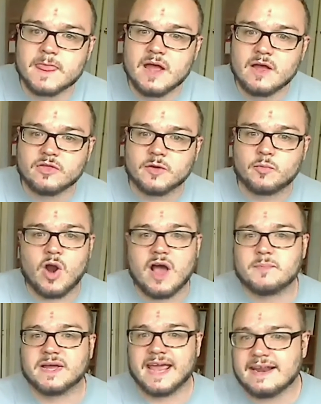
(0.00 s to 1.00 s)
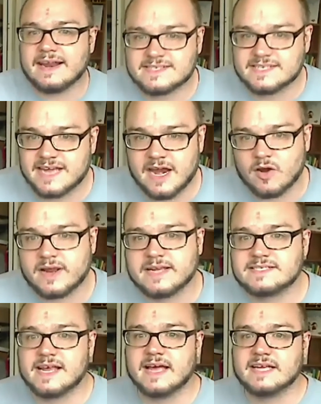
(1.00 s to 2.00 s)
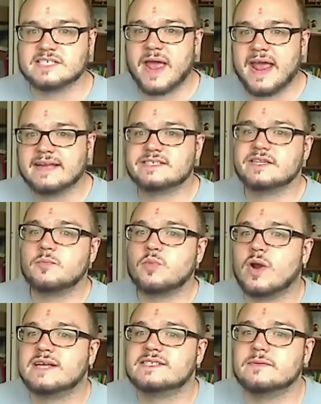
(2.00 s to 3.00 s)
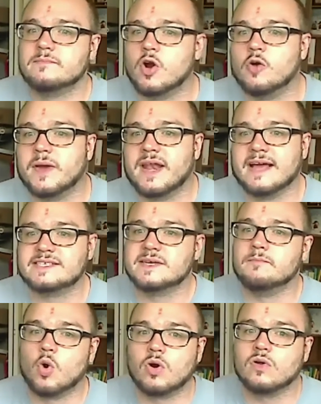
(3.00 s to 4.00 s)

The propaganda scare, he says, paints the present moment as a moral